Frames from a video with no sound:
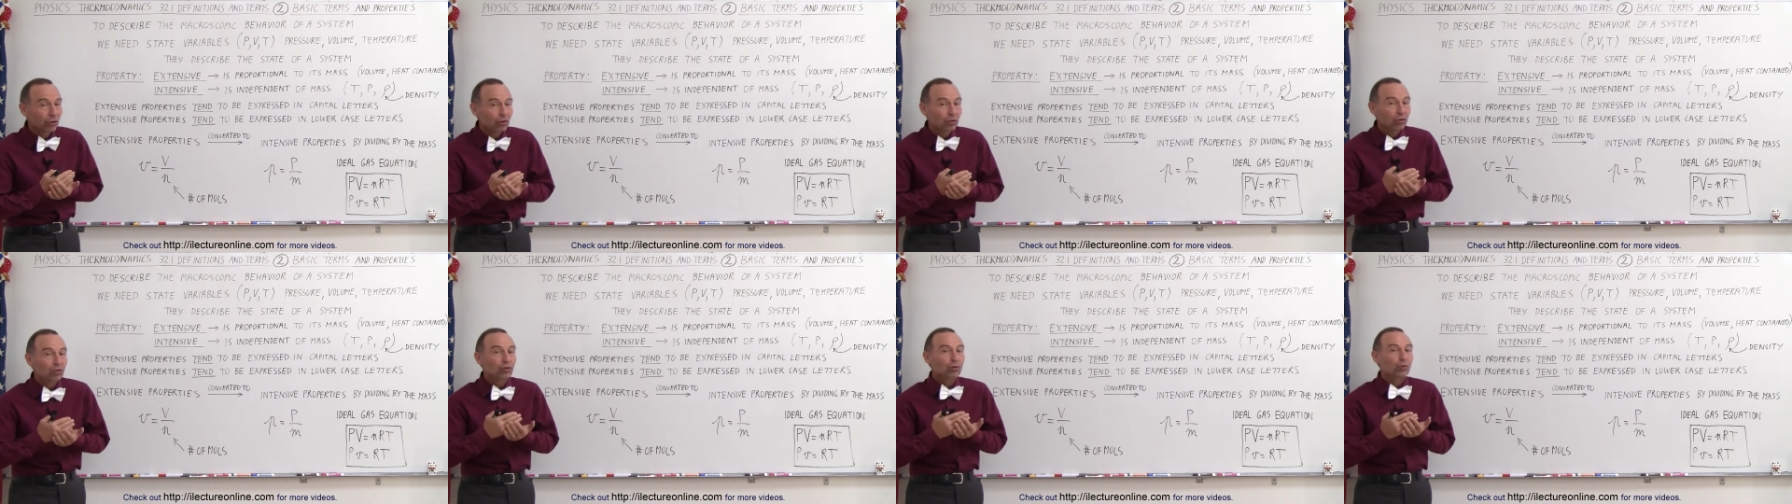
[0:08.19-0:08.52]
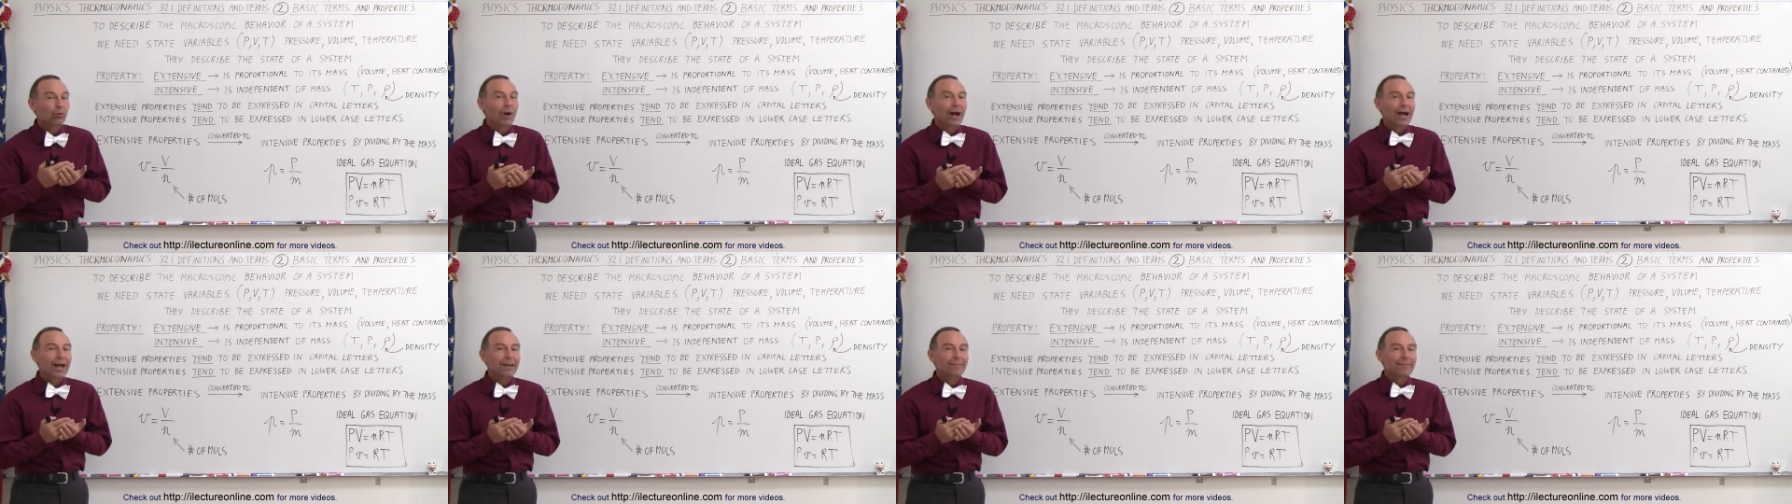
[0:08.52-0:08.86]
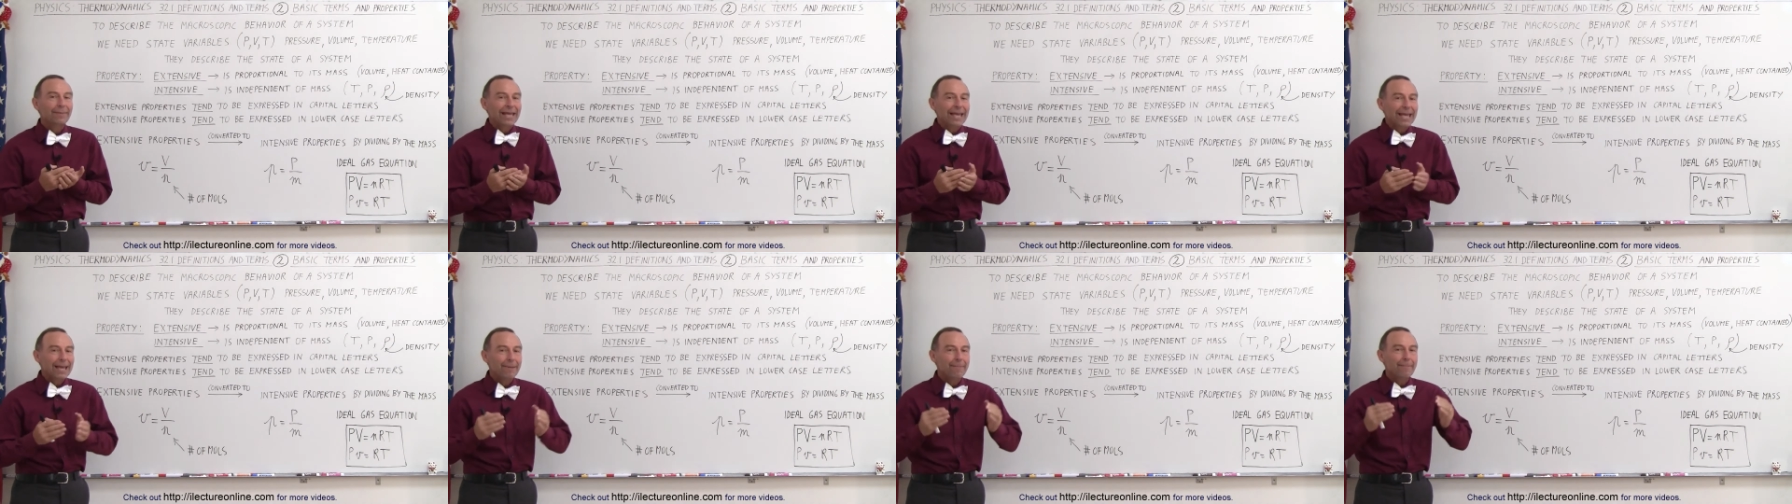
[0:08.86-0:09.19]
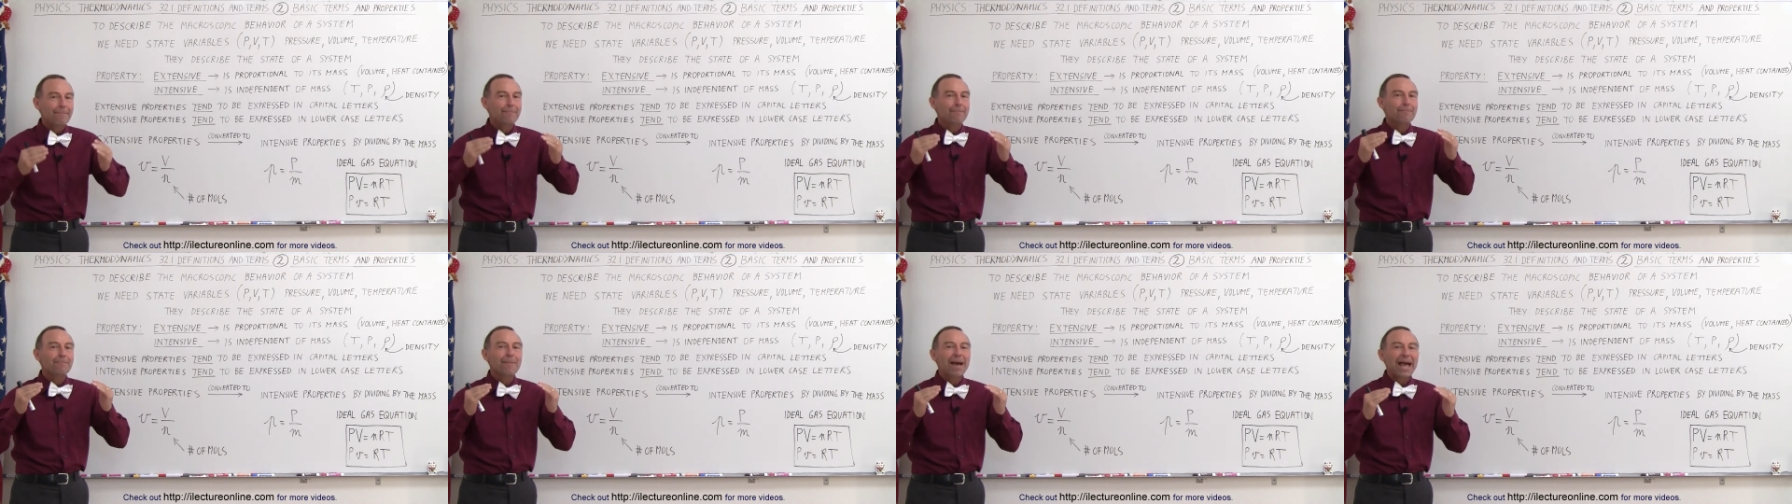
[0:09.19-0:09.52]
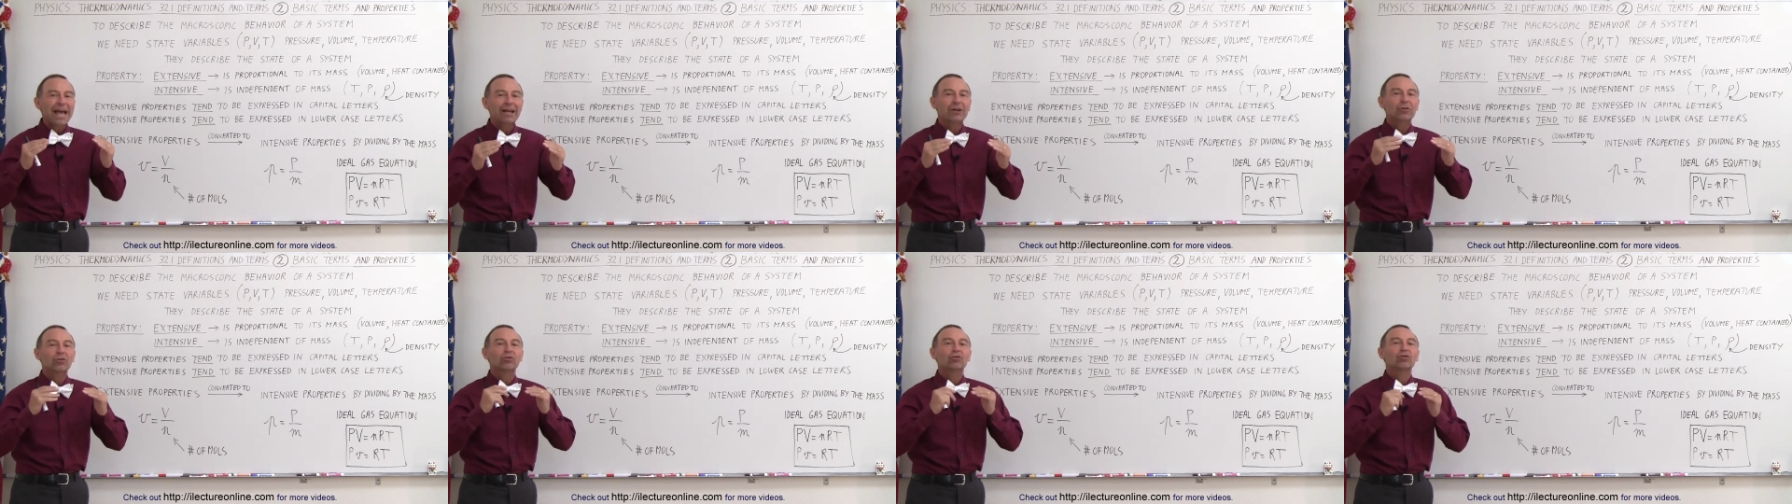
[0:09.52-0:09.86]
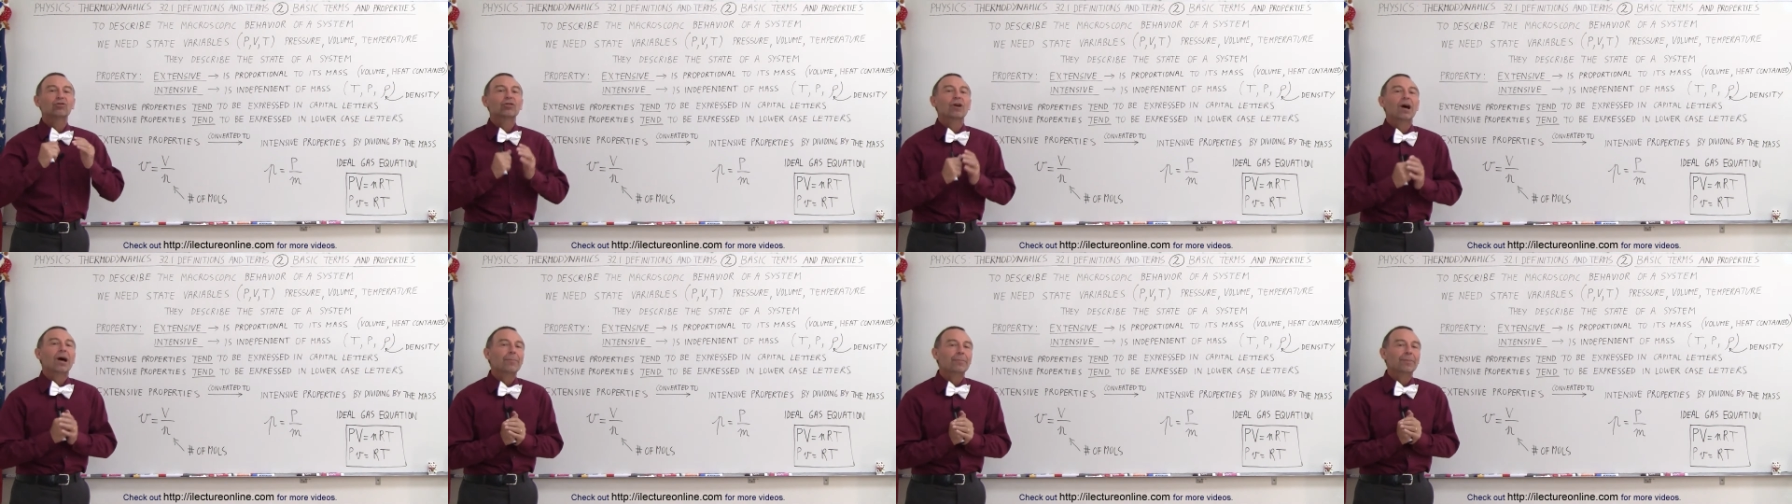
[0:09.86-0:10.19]
describe a
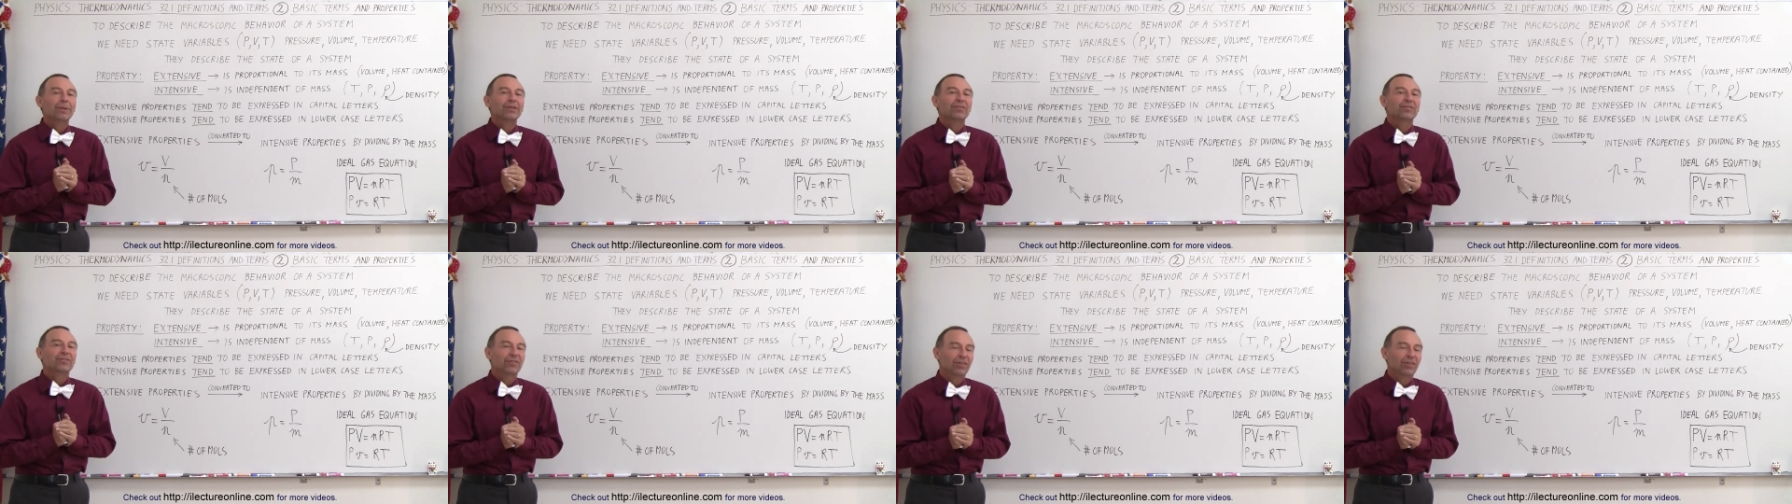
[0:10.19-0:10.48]
macroscopic